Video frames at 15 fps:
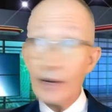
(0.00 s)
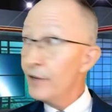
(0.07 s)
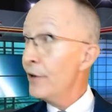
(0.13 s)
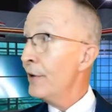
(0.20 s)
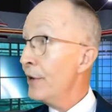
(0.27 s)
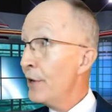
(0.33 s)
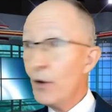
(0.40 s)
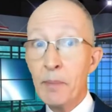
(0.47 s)
No,
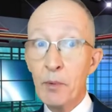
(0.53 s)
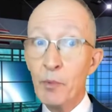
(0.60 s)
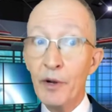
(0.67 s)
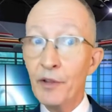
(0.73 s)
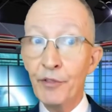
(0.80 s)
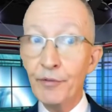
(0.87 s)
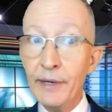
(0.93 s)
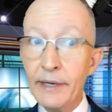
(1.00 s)
no, no, I've been
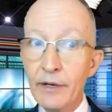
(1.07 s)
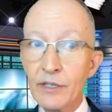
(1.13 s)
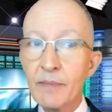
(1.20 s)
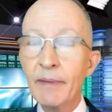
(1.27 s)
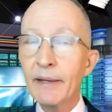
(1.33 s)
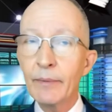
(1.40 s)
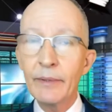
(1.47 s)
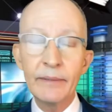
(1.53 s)
working three years. I'm
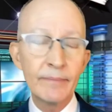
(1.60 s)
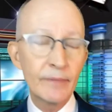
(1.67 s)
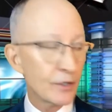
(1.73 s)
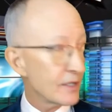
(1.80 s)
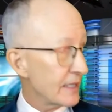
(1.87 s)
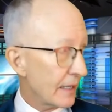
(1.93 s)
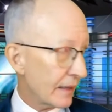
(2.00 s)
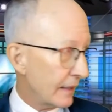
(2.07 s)
like, well, there's
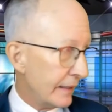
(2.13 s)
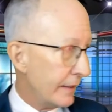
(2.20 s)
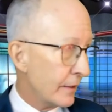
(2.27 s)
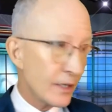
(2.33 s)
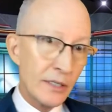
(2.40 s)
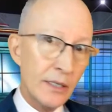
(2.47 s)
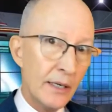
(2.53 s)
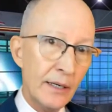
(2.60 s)
nothing here to
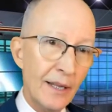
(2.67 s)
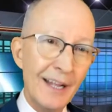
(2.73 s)
see.